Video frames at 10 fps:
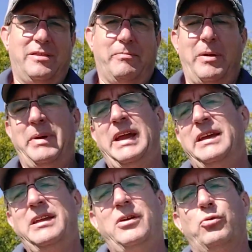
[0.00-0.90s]
My
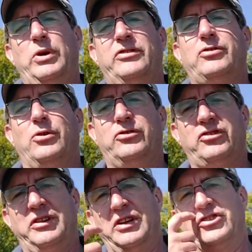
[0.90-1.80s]
main
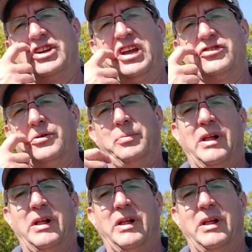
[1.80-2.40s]
research and educational